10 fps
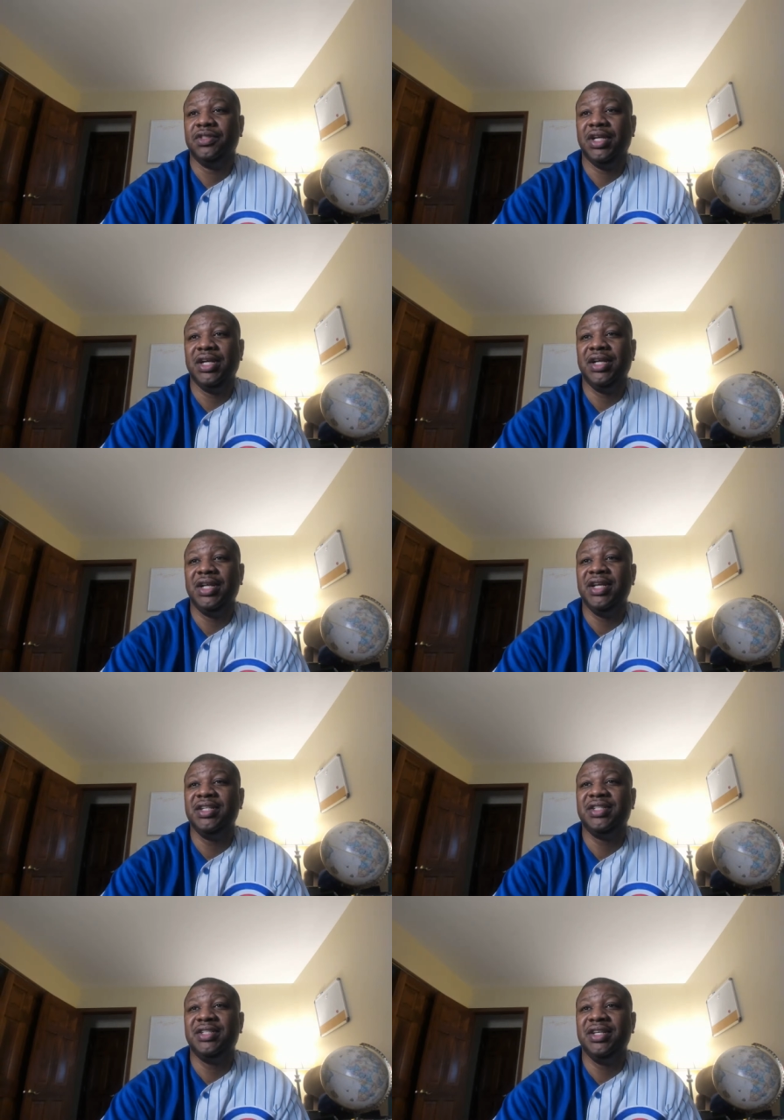Yeah, it
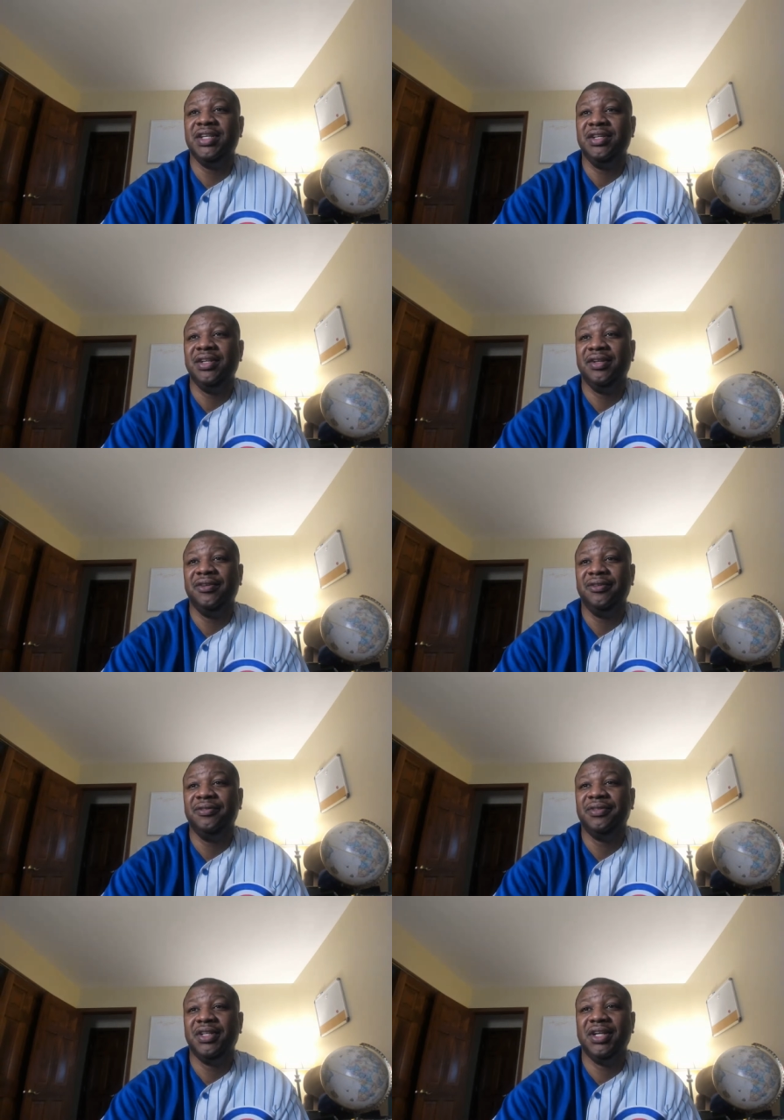is, T.
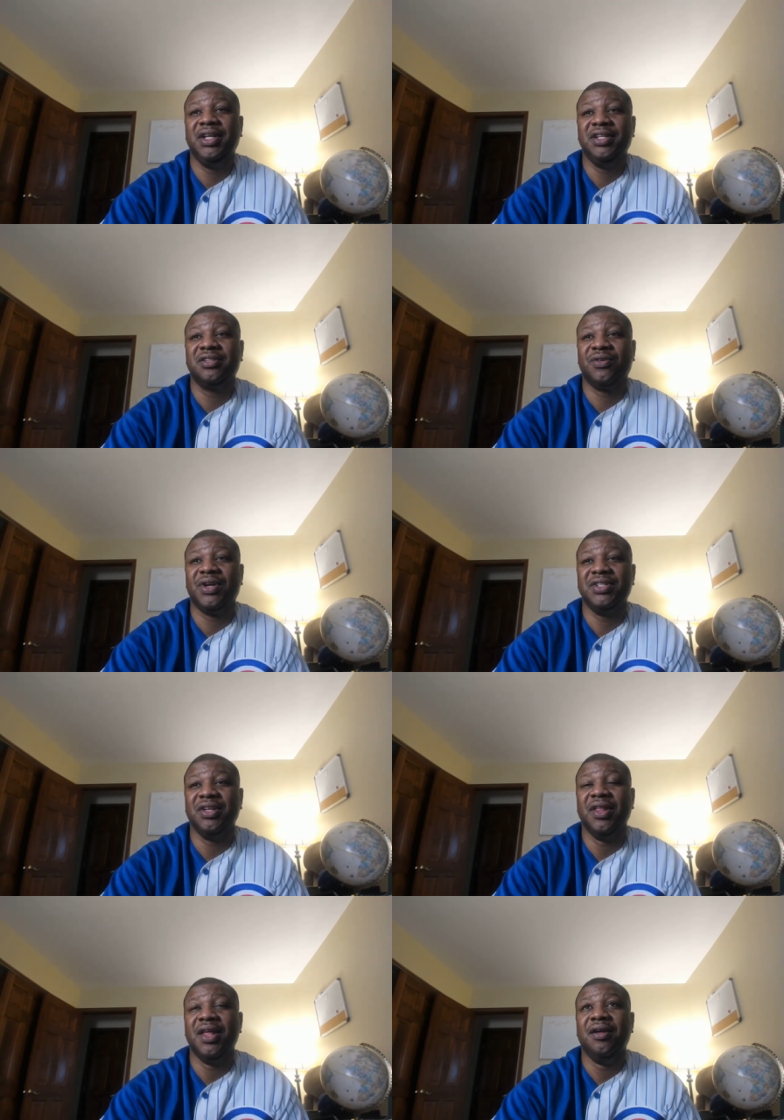It is crazy.